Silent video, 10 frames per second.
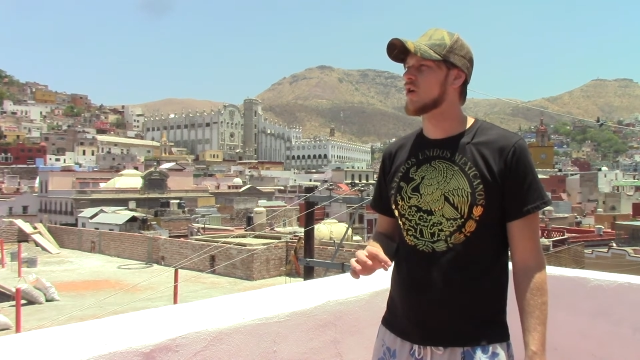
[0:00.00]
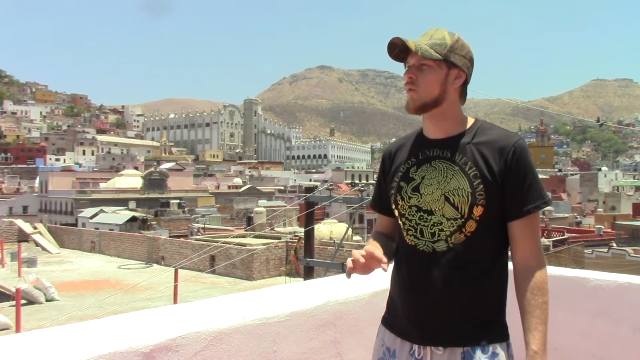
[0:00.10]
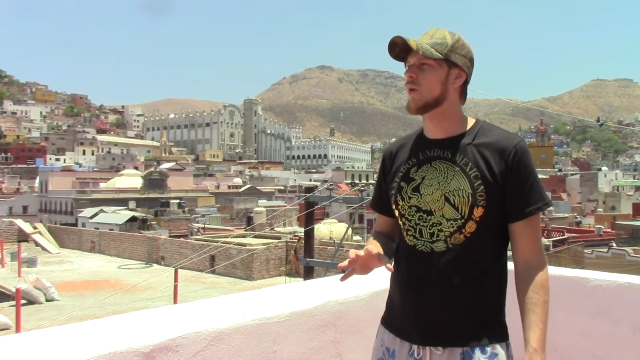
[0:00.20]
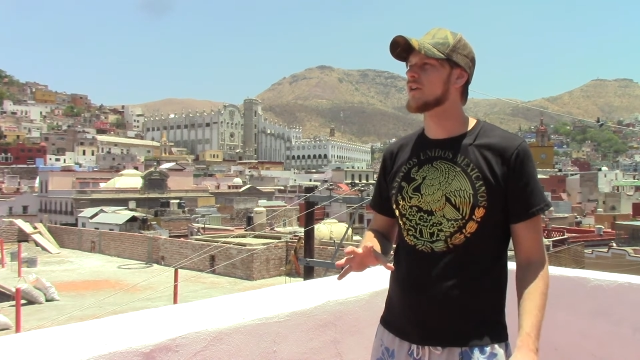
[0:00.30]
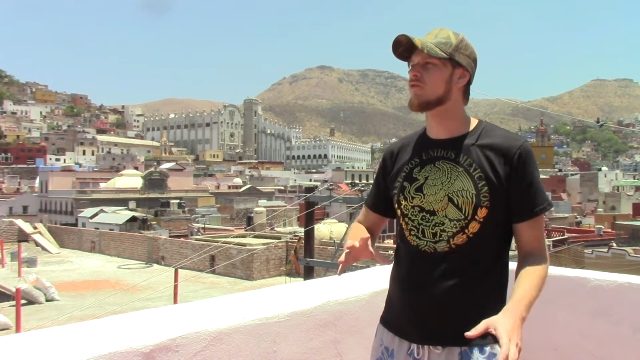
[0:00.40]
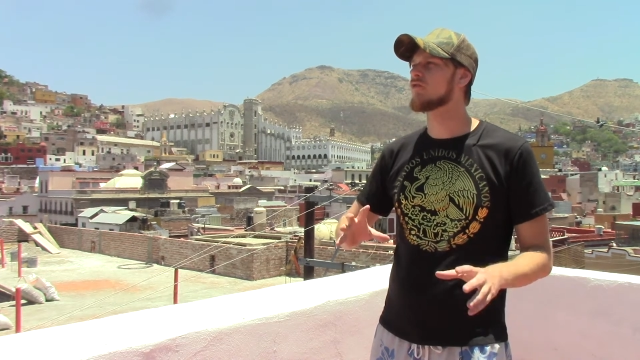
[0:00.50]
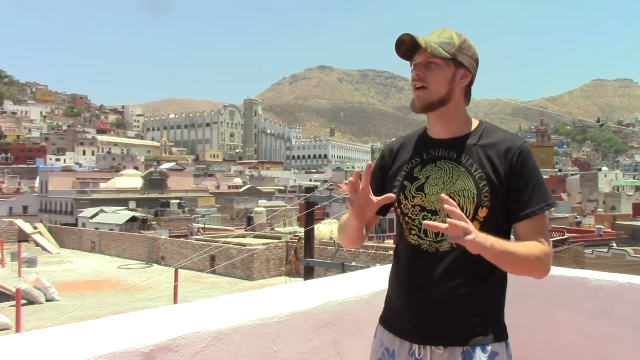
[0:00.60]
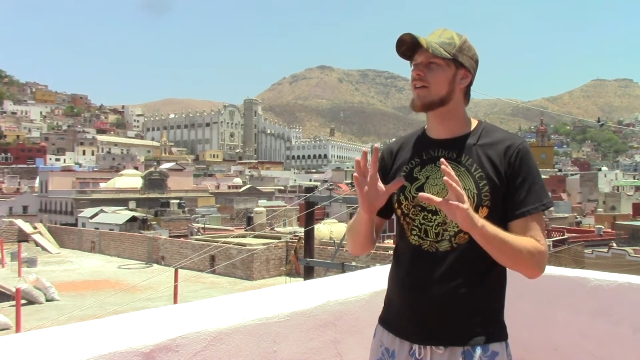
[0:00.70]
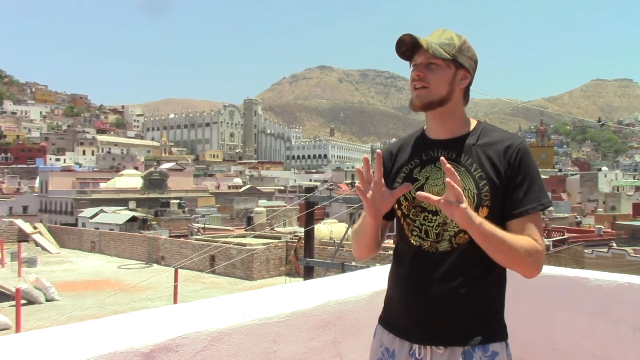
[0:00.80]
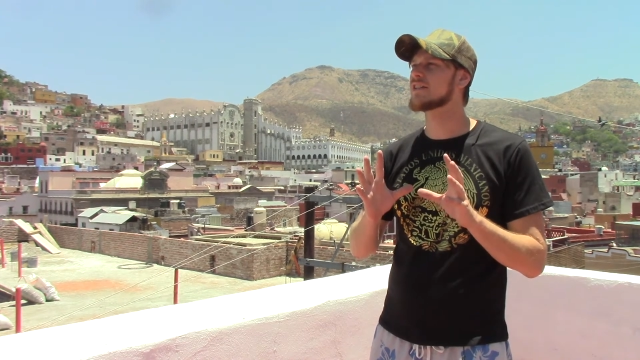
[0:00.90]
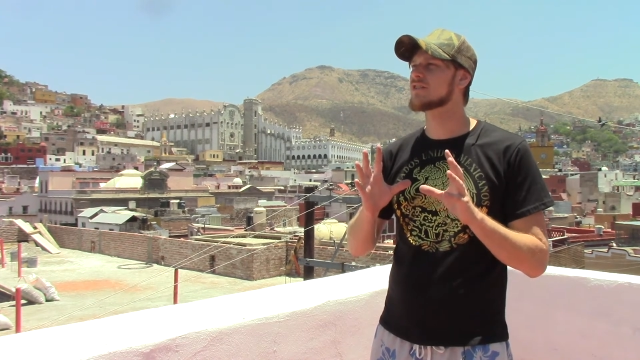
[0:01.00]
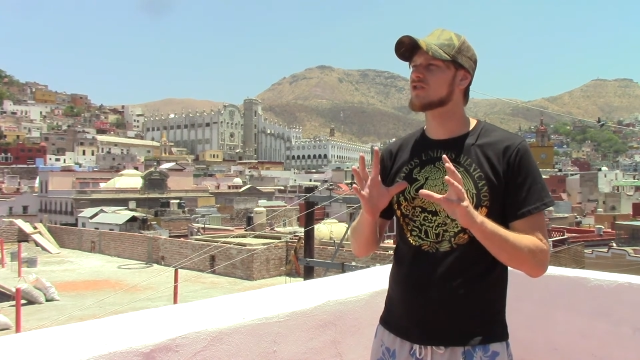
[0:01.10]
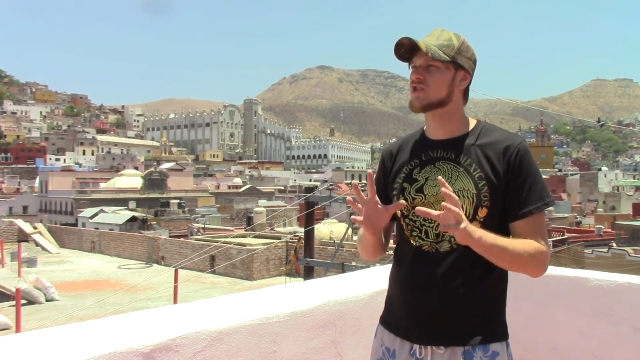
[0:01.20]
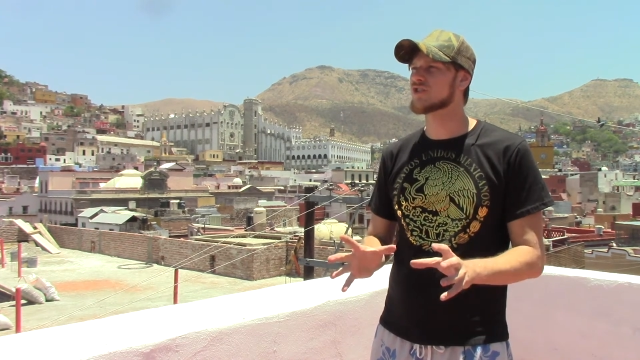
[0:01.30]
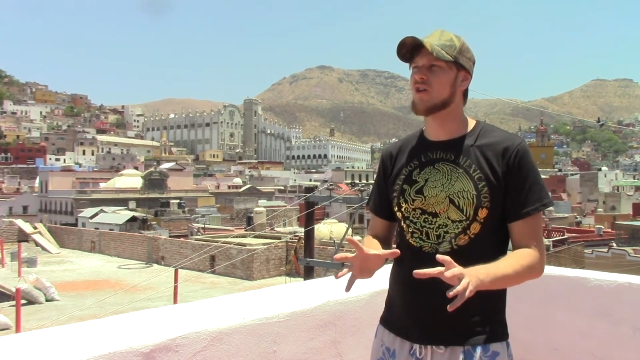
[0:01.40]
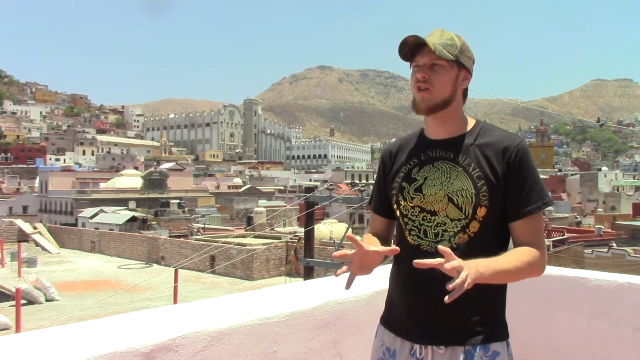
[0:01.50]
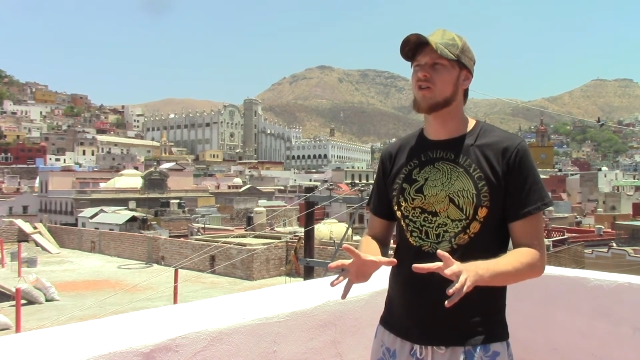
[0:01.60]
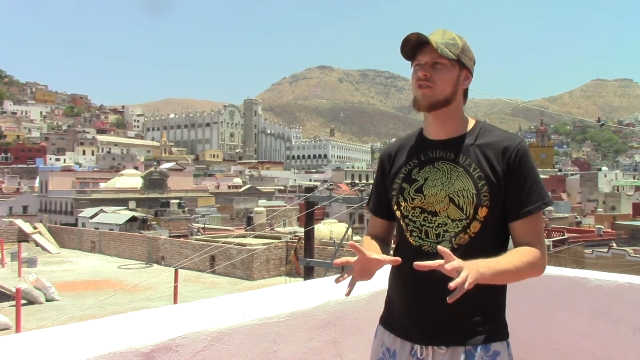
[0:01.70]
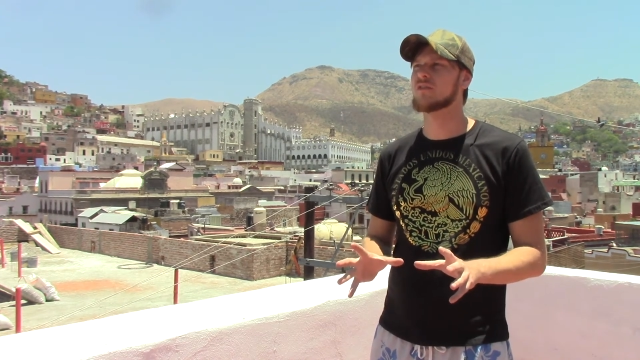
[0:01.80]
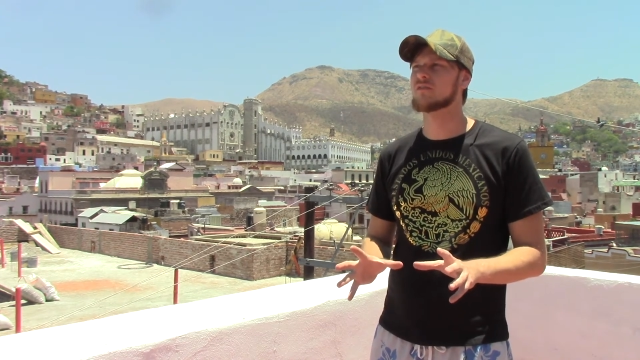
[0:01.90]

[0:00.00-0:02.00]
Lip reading: when you're very strong,